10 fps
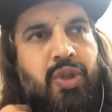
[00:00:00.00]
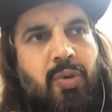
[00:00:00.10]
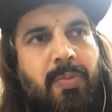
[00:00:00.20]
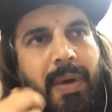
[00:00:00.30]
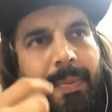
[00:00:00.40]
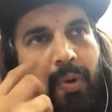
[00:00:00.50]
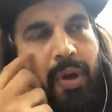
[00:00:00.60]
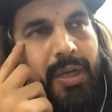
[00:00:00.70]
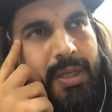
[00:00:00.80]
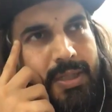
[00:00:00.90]
So my
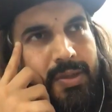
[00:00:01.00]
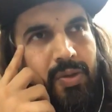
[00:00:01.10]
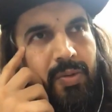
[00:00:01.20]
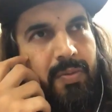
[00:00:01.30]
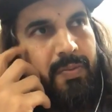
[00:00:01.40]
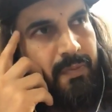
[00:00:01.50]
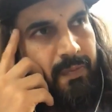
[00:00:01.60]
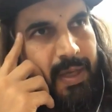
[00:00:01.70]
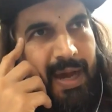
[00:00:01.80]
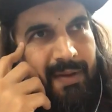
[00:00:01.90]
point is, you know,
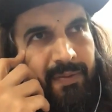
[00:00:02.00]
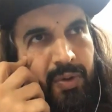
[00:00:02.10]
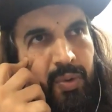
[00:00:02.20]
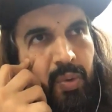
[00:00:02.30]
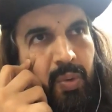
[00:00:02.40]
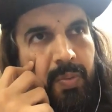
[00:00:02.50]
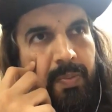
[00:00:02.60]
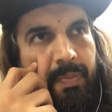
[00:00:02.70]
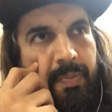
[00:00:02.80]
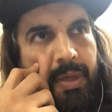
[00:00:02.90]
we have to
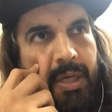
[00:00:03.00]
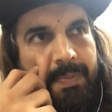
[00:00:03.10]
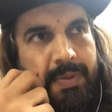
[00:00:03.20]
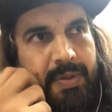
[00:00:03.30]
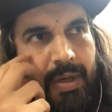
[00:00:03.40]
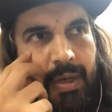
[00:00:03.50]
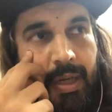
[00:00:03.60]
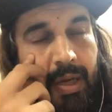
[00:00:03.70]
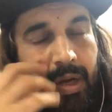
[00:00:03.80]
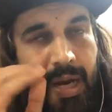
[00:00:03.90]
keep
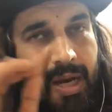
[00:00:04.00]
struggling.